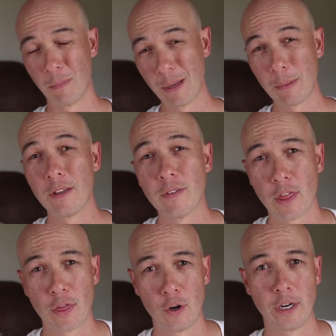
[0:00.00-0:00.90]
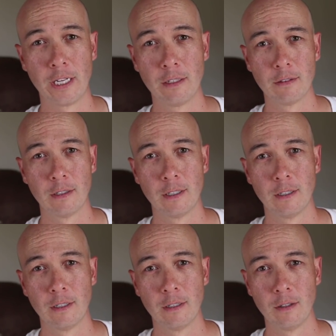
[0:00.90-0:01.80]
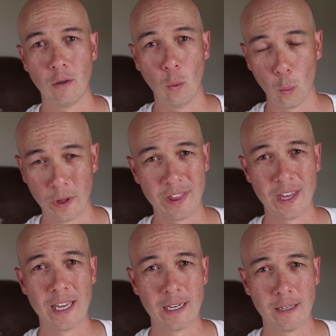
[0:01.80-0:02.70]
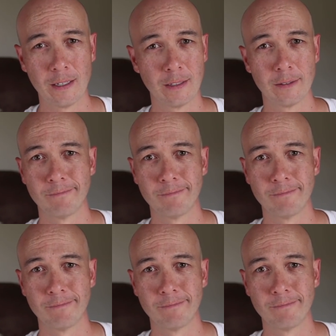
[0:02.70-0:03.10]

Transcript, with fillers: maybe even 30 within